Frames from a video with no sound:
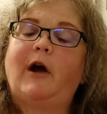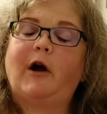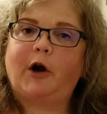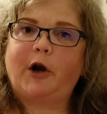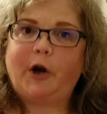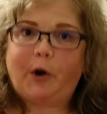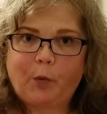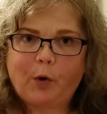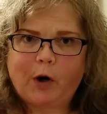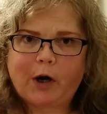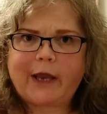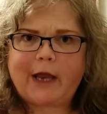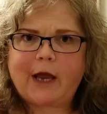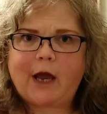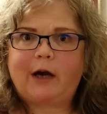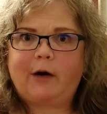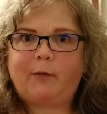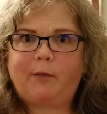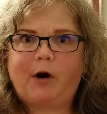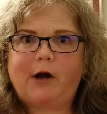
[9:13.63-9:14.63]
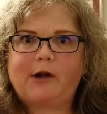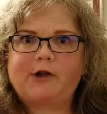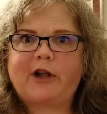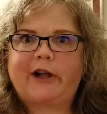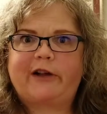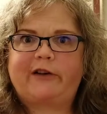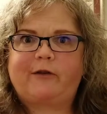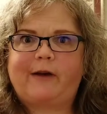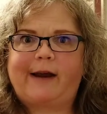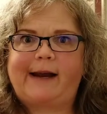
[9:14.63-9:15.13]
Are you working on a
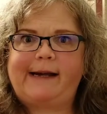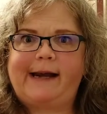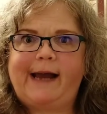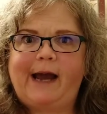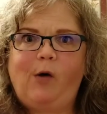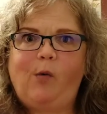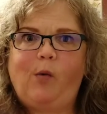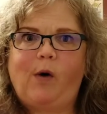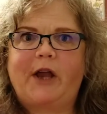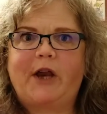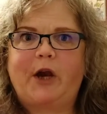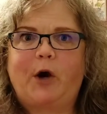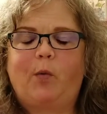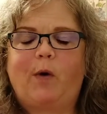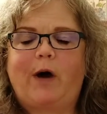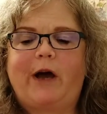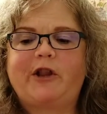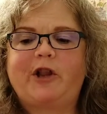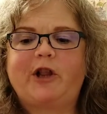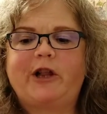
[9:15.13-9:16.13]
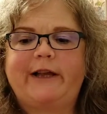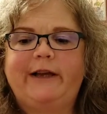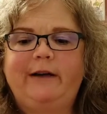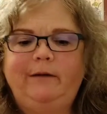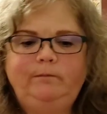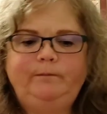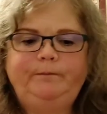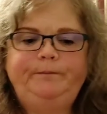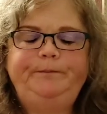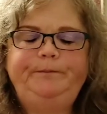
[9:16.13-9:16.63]
project right now while you're
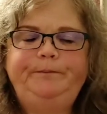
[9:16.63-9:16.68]
watching?